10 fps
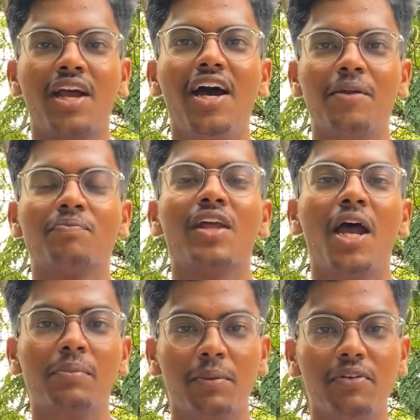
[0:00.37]
Hi, I
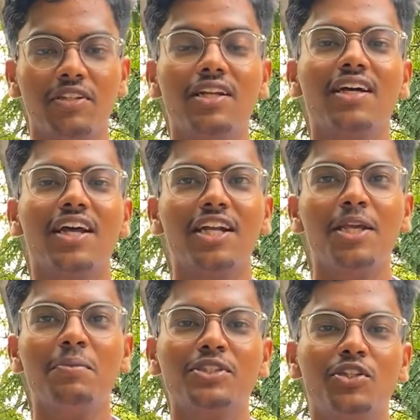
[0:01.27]
am Tamilvandan,
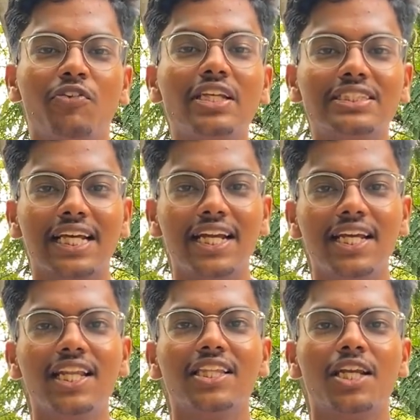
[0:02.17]
currently pursuing second
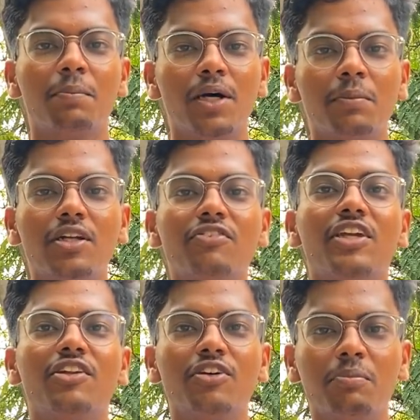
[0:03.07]
year in the Department of
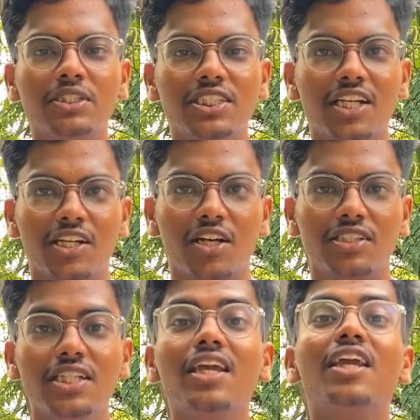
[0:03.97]
Information
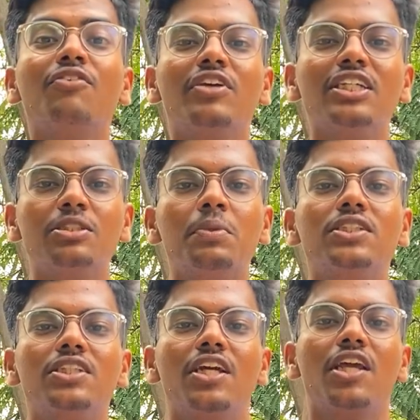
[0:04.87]
Technology in VSB
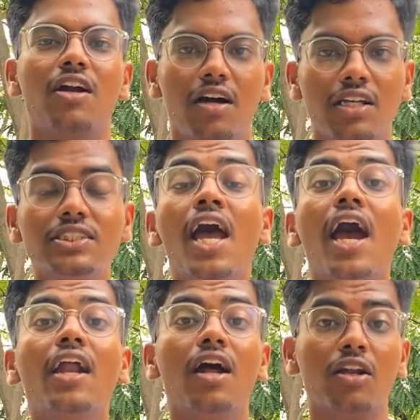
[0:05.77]
Engineering College,
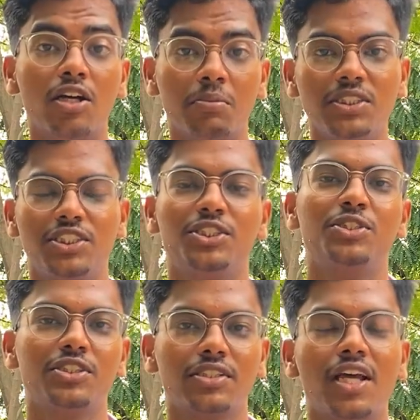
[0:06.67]
an autonomous
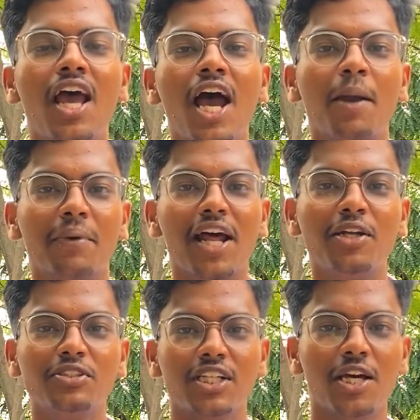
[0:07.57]
institution. I am glad
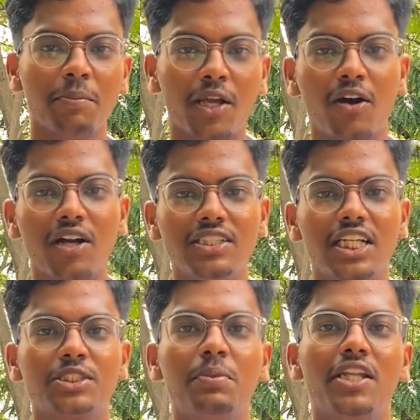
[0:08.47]
to share my college
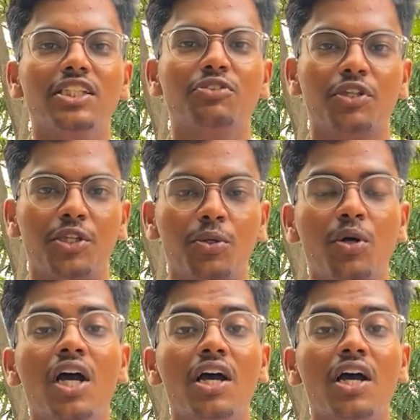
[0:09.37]
experience with you.